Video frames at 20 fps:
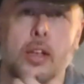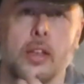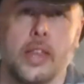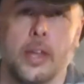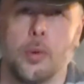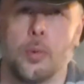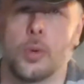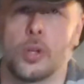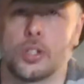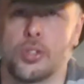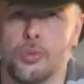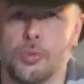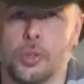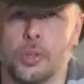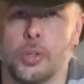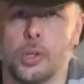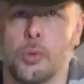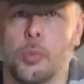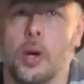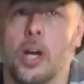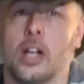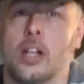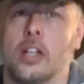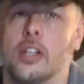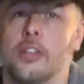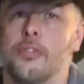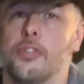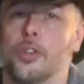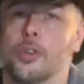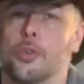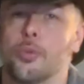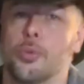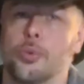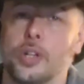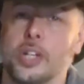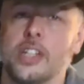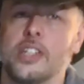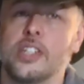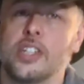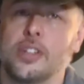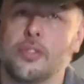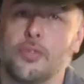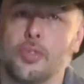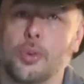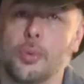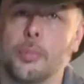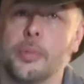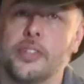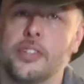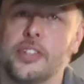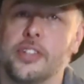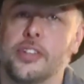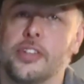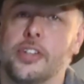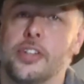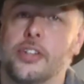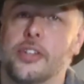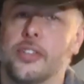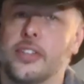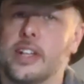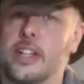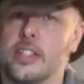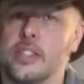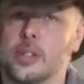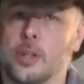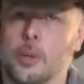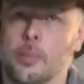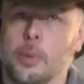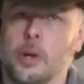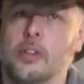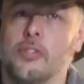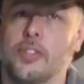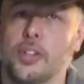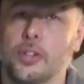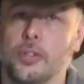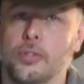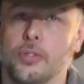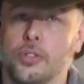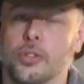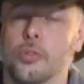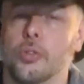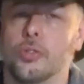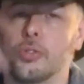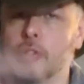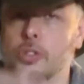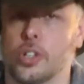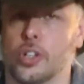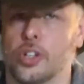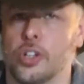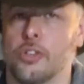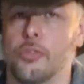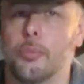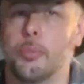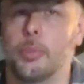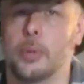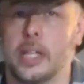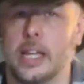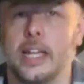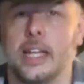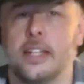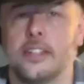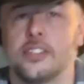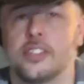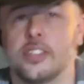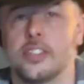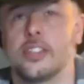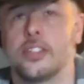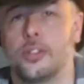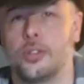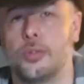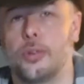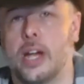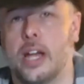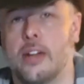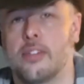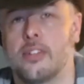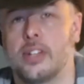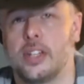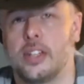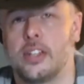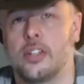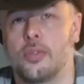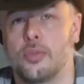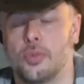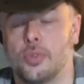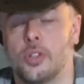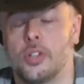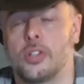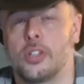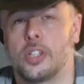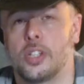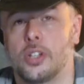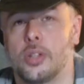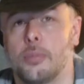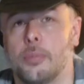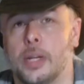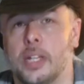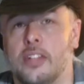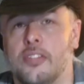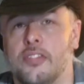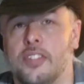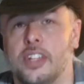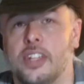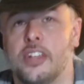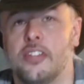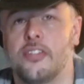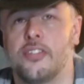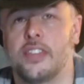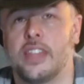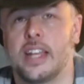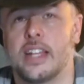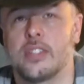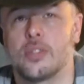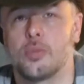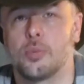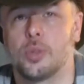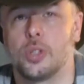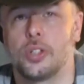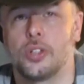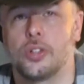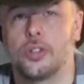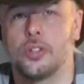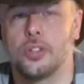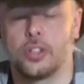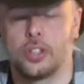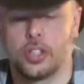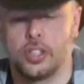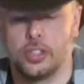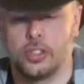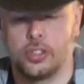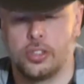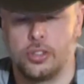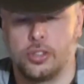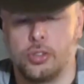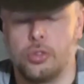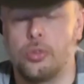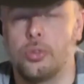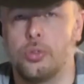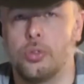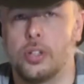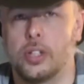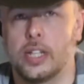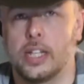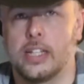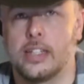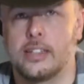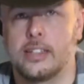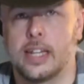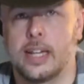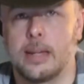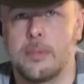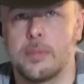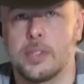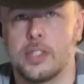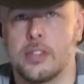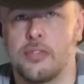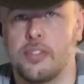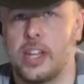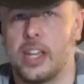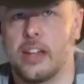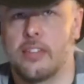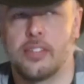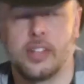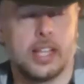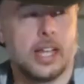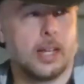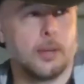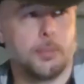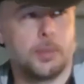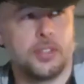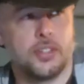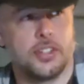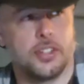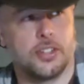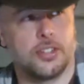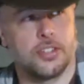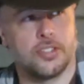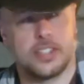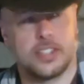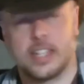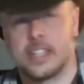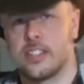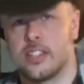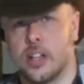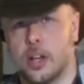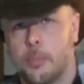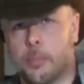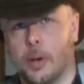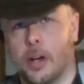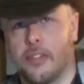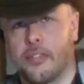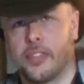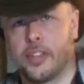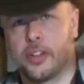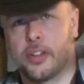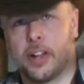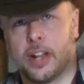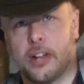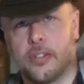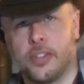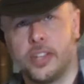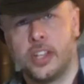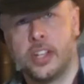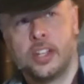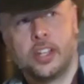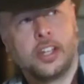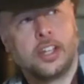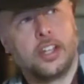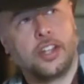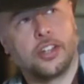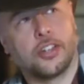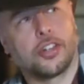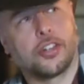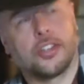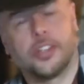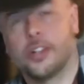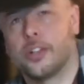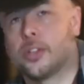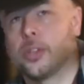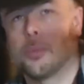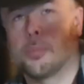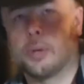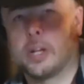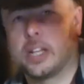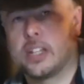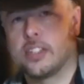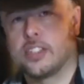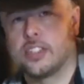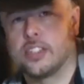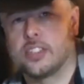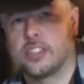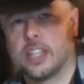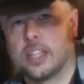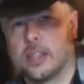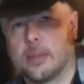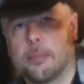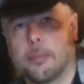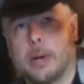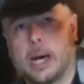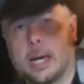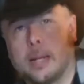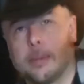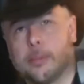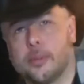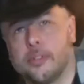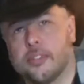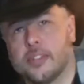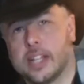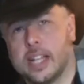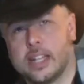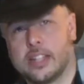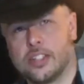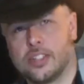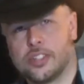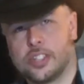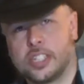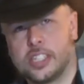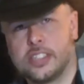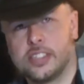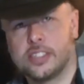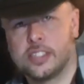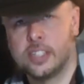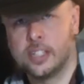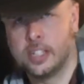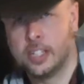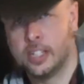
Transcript: That works really well if you're reaching for material that's above you. So those curved blades do have a really good benefit if that's what you're looking to do a lot of times. If you have a lot of materials that's up off the ground, you're clearing the branches on the bottom of a lot of trees,